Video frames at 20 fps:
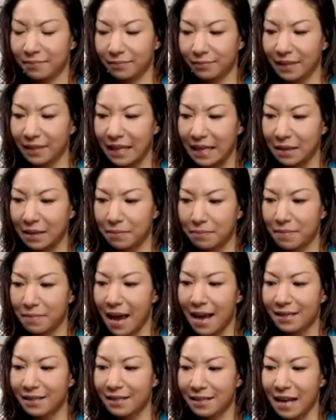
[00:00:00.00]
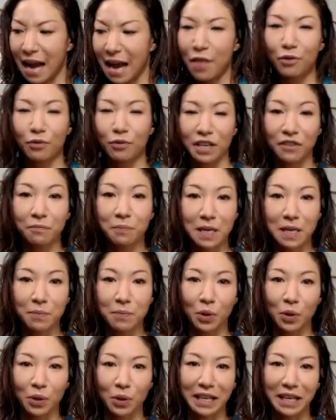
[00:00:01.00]
like mass gathering of
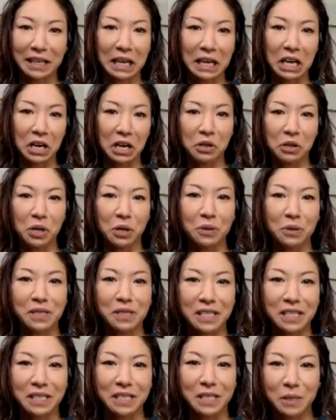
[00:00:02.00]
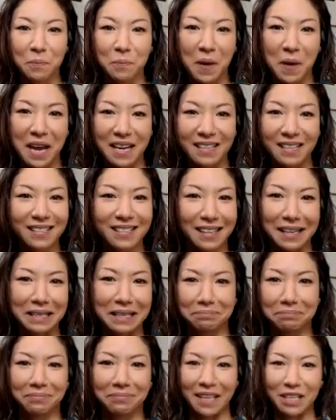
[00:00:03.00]
people like in a closed in space like
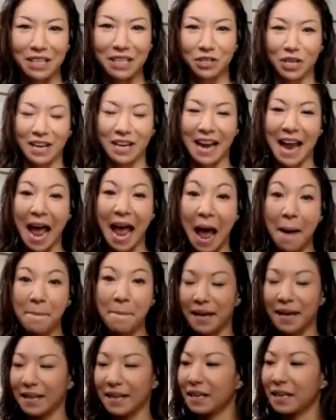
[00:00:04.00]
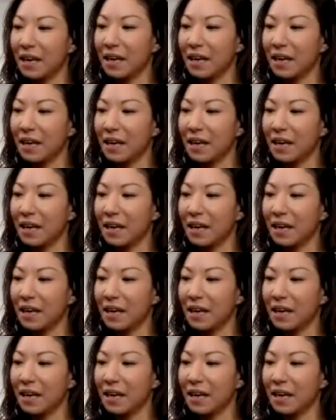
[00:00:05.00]
is going to happen.